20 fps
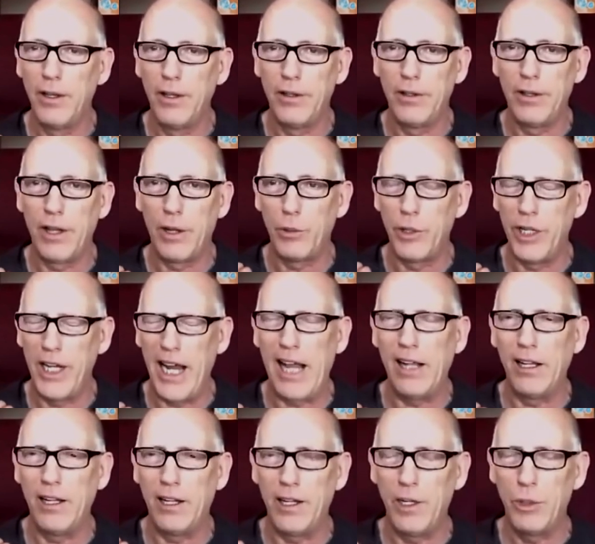that
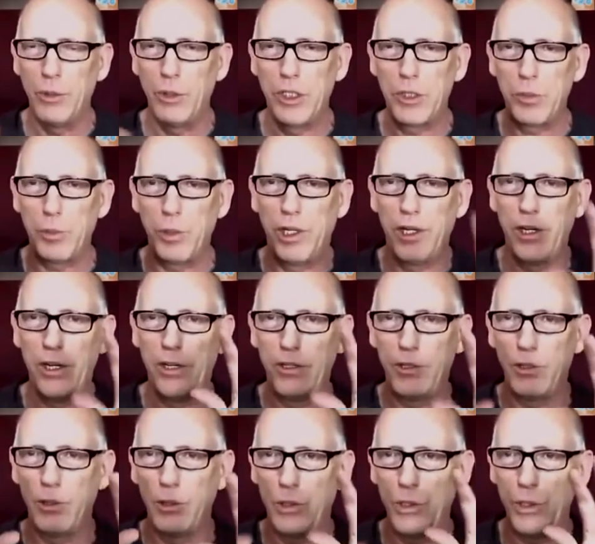reality would split
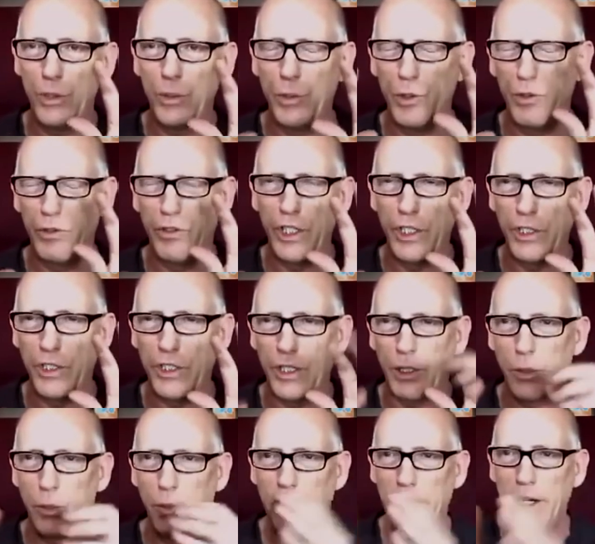into two movies that are
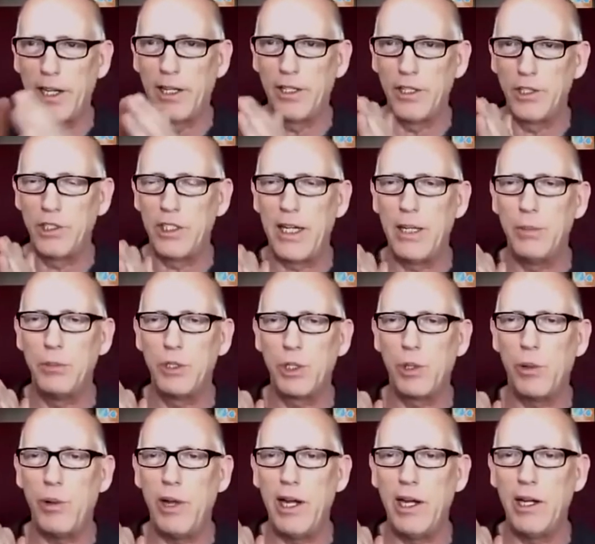playing on the same
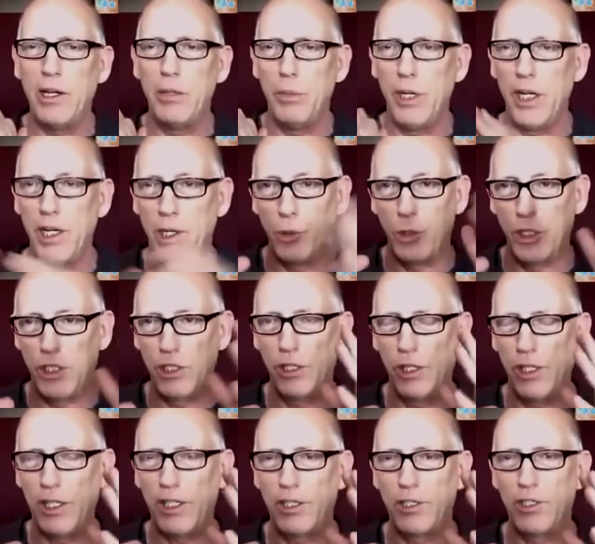screen, meaning we'd
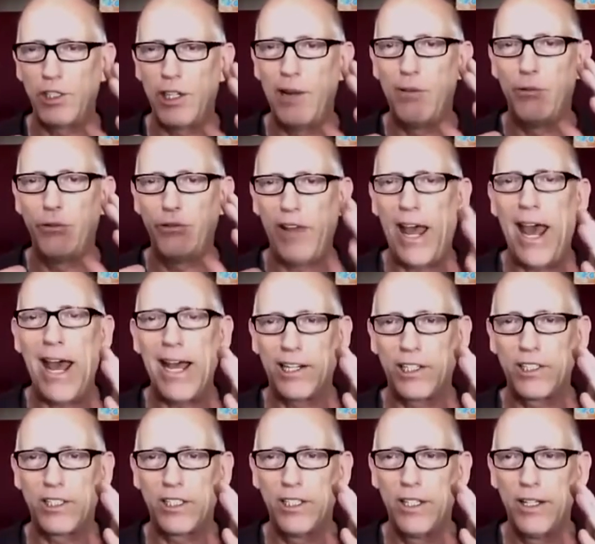look at the same
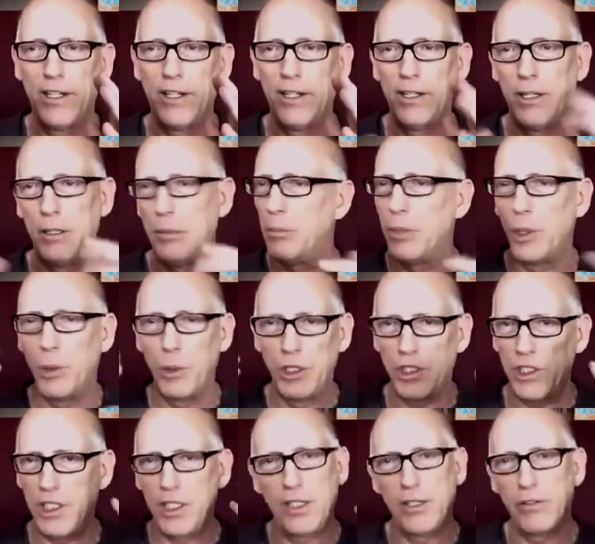facts, but we'd
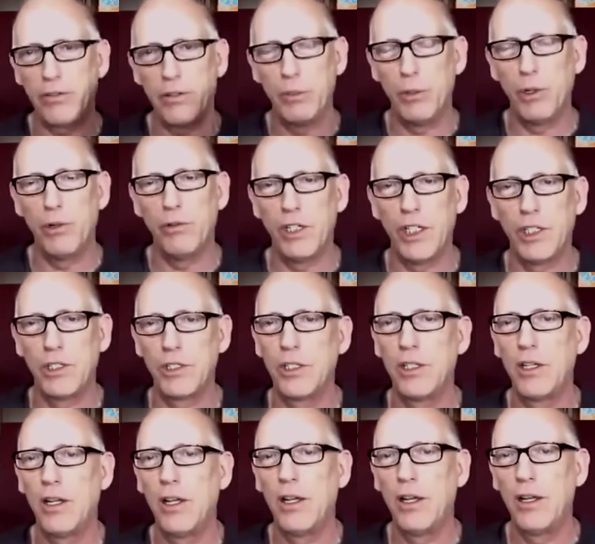see different movies.
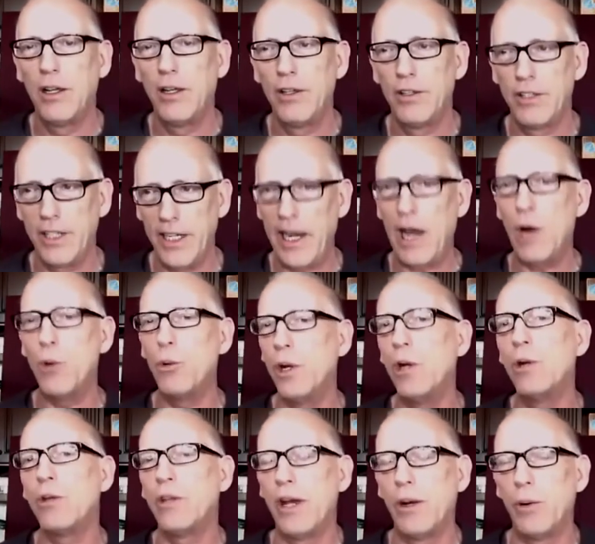Think how
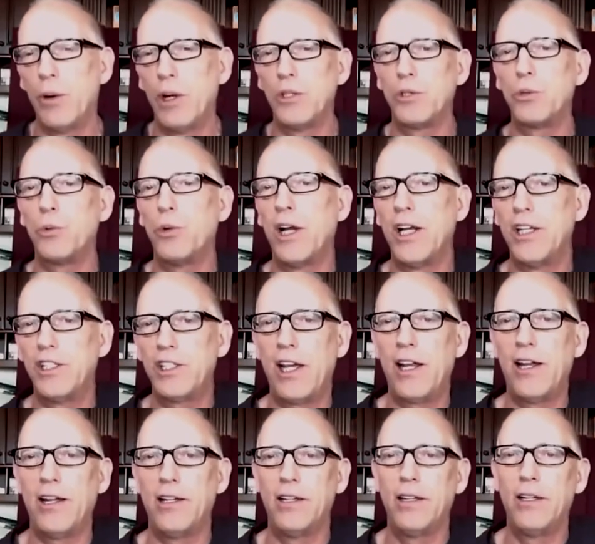weird that was when I said
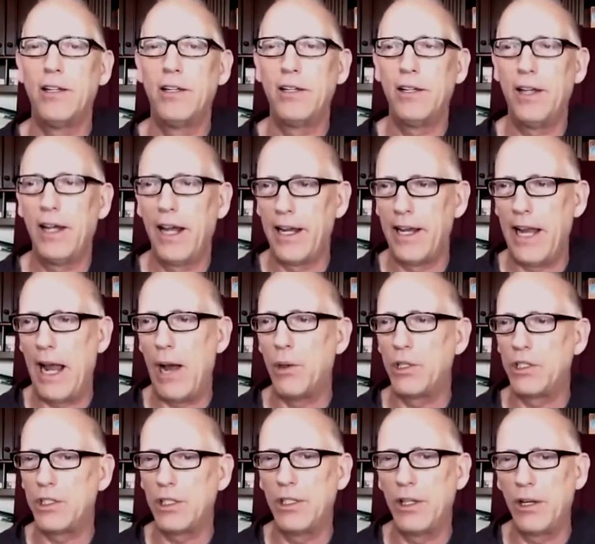it. And now
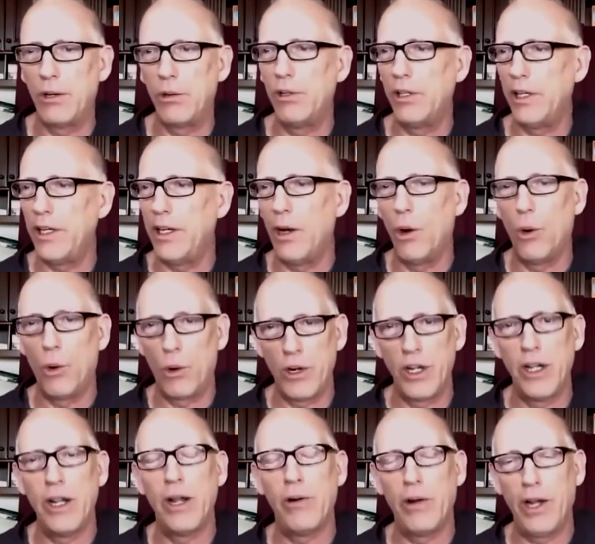it's literally
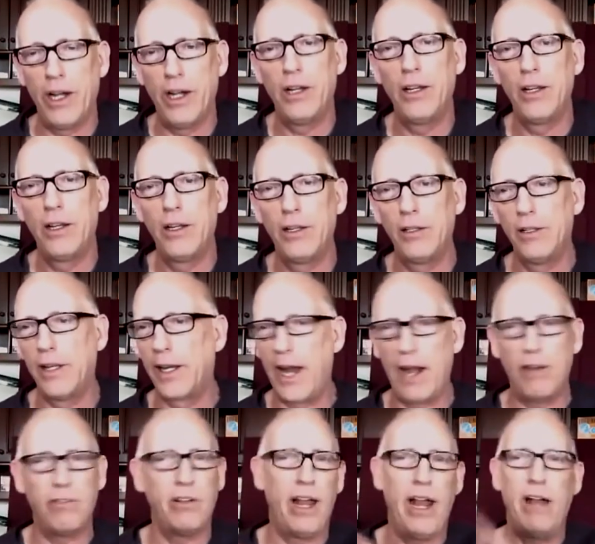ordinary. Like
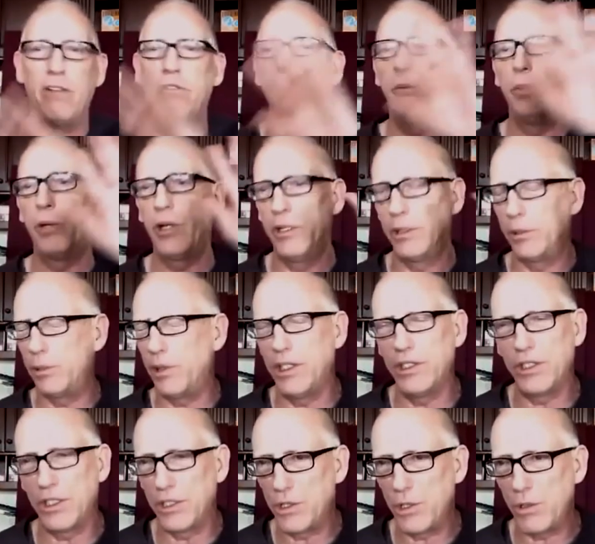everybody agrees
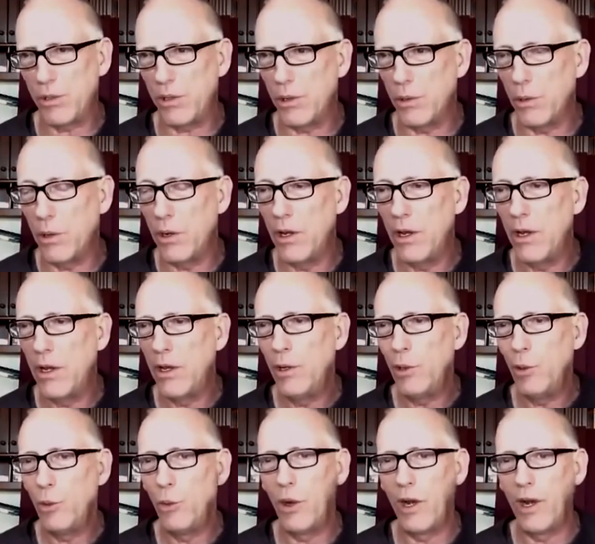it's true.
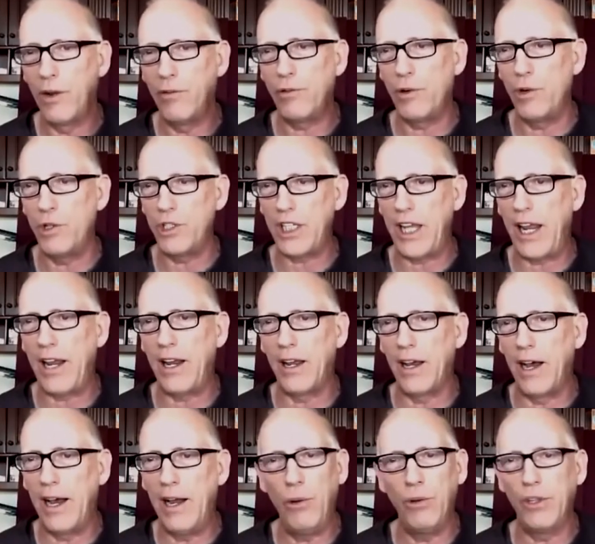When I first said it,
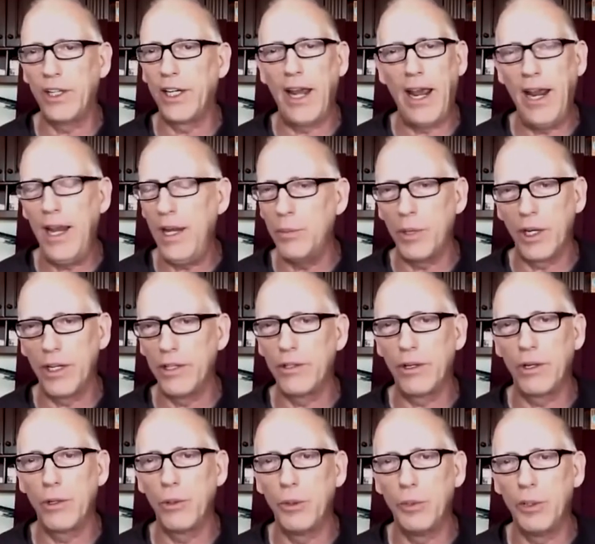I don't think anybody thought
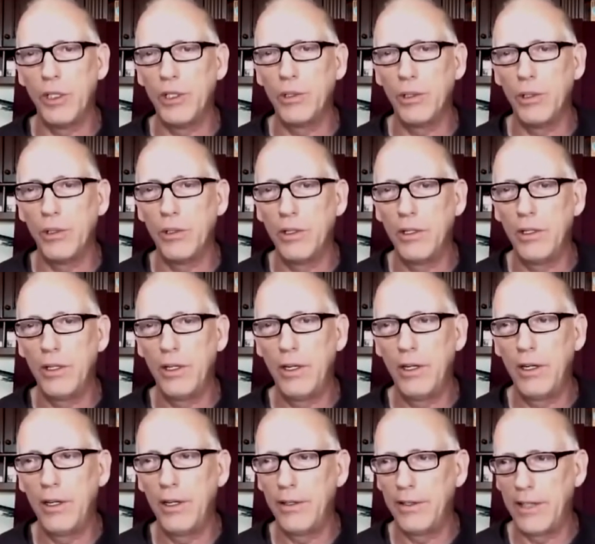it would be true.
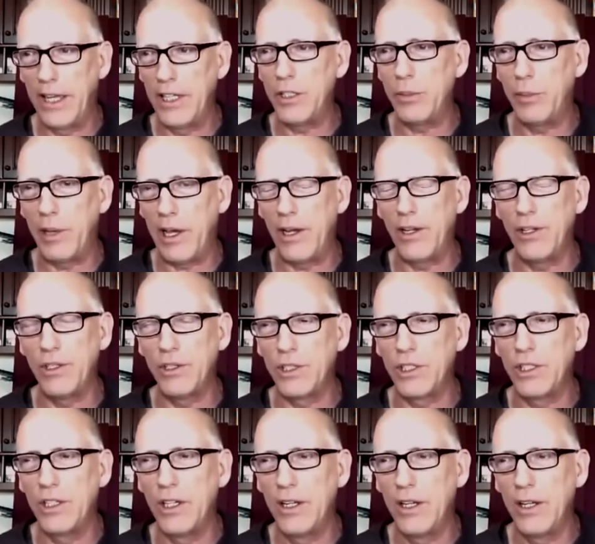That's about
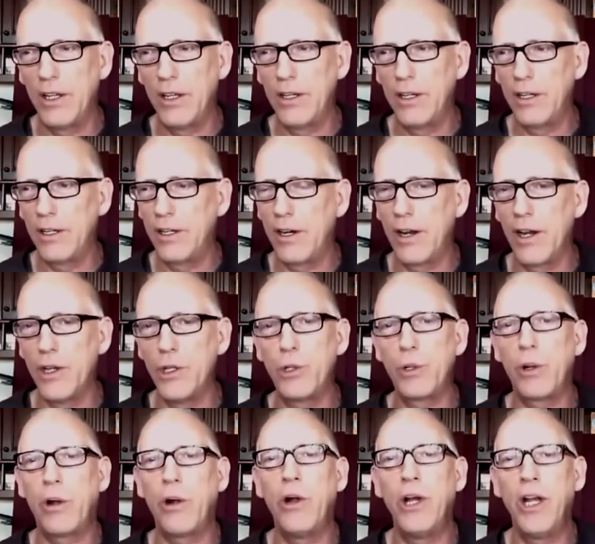as
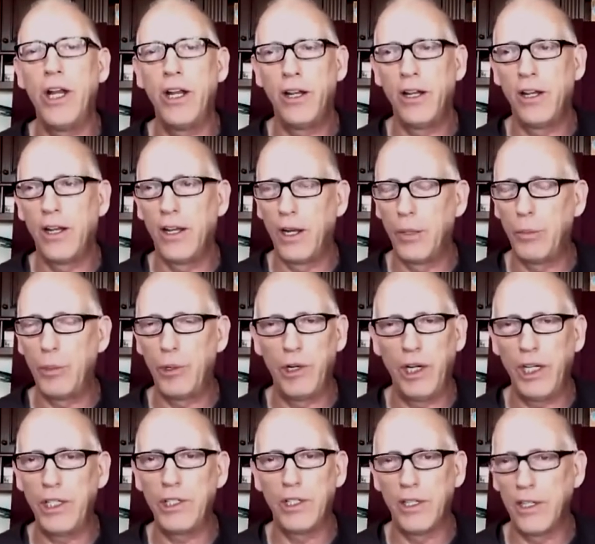contrarian a
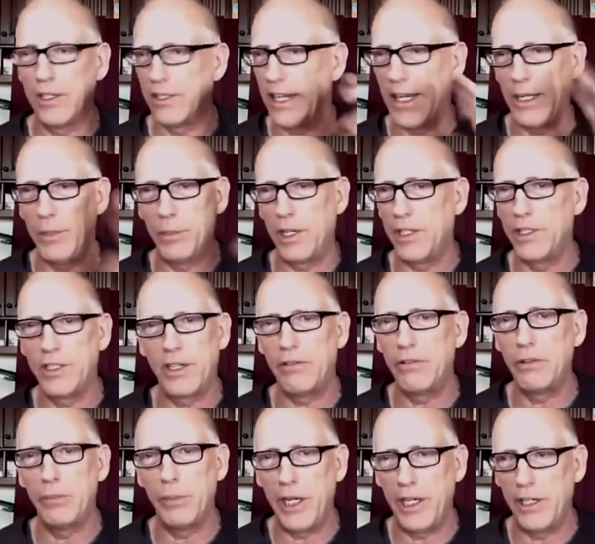prediction as anybody's ever
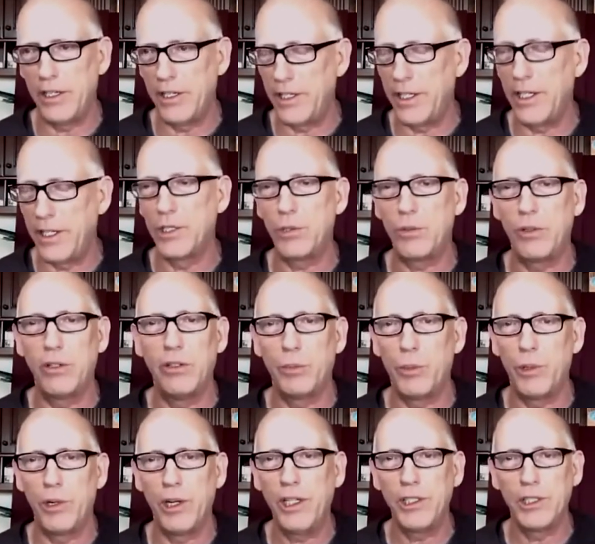made in the history of
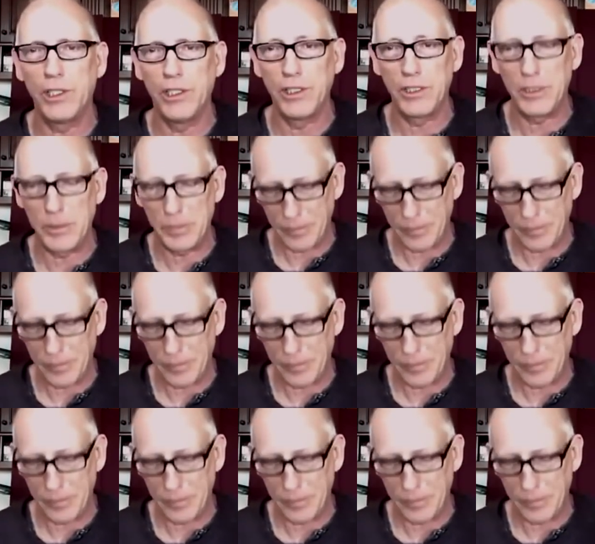predictions.